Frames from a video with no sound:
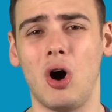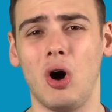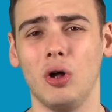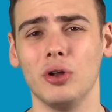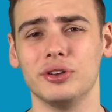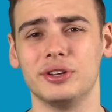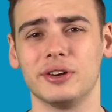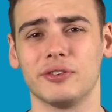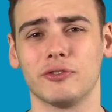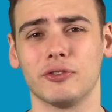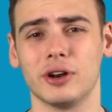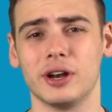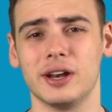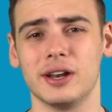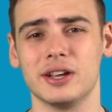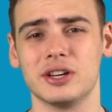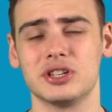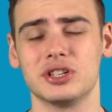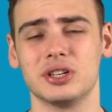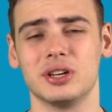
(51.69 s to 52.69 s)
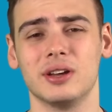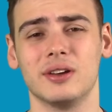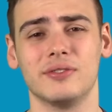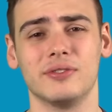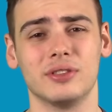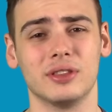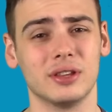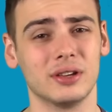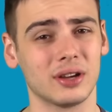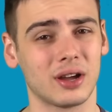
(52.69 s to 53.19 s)
All-Different
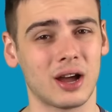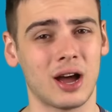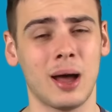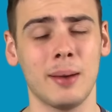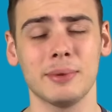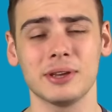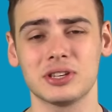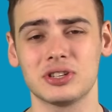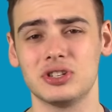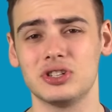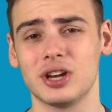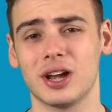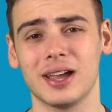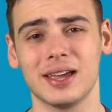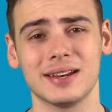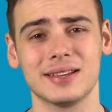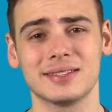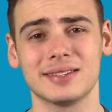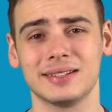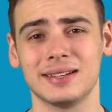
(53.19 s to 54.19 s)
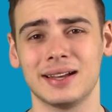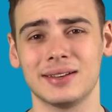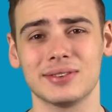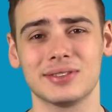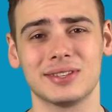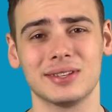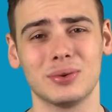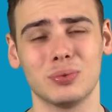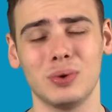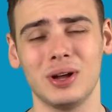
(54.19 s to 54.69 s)
initiative, the comics giant has
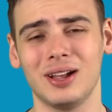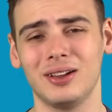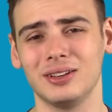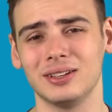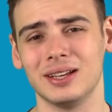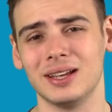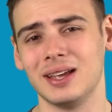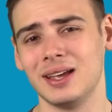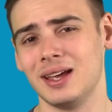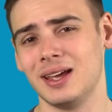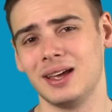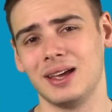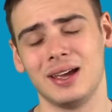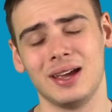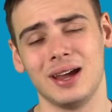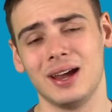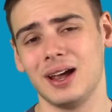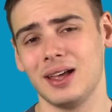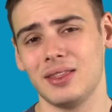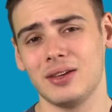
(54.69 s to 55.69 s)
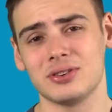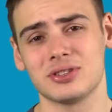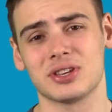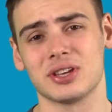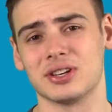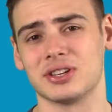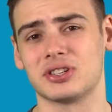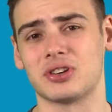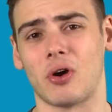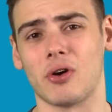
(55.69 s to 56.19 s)
announced that, well, they're
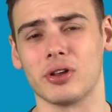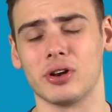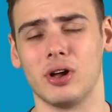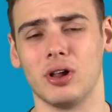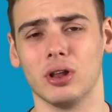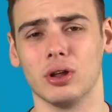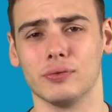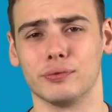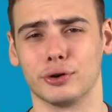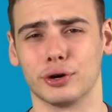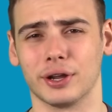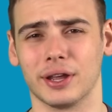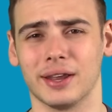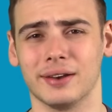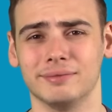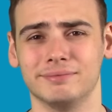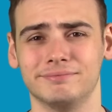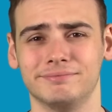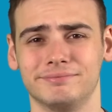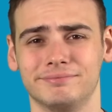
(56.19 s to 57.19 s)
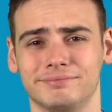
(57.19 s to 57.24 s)
just gonna start it all over again.